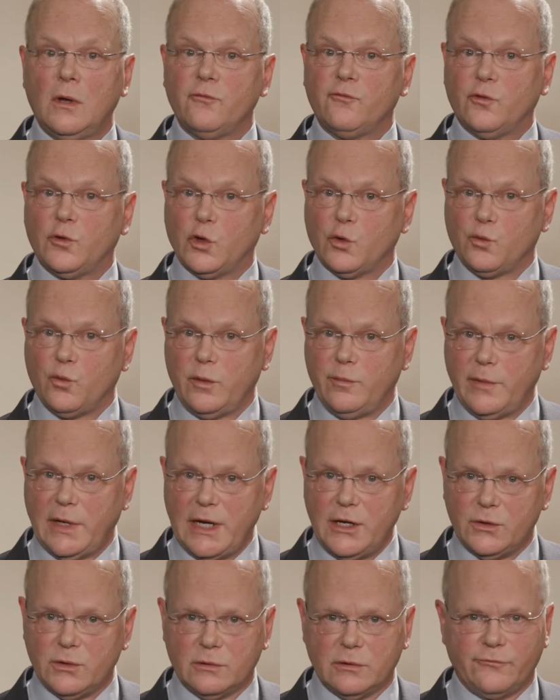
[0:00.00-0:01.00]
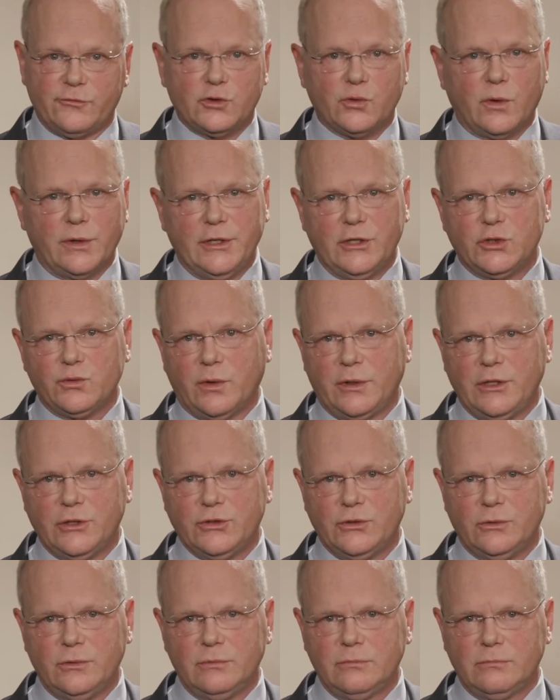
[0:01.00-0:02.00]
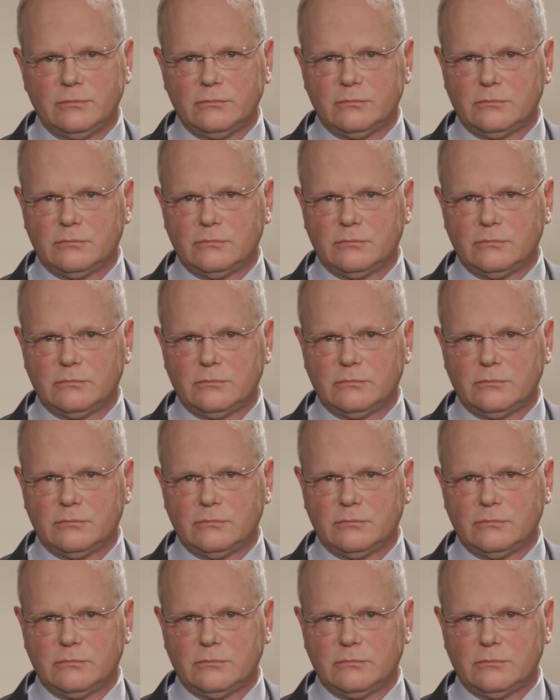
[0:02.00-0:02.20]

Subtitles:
For the remainder of 2022,